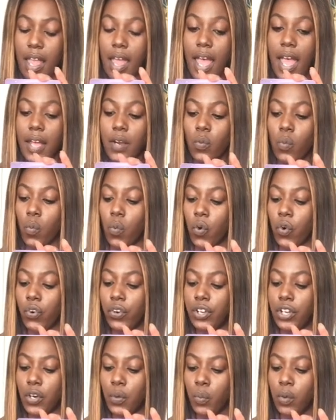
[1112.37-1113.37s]
And
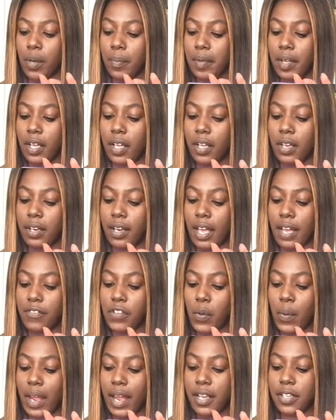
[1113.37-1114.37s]
warrior woman, have
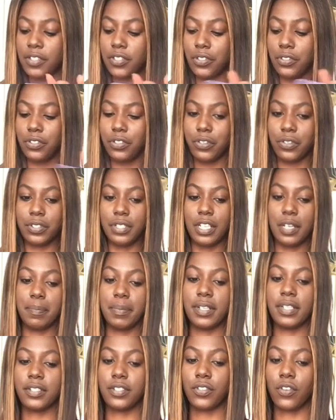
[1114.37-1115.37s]
you answered your
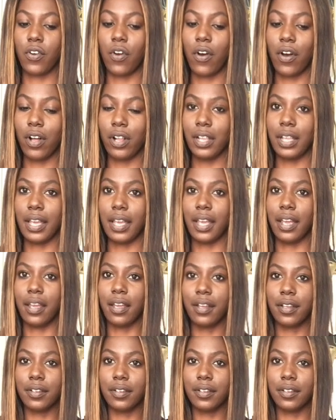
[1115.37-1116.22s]
deepest calling?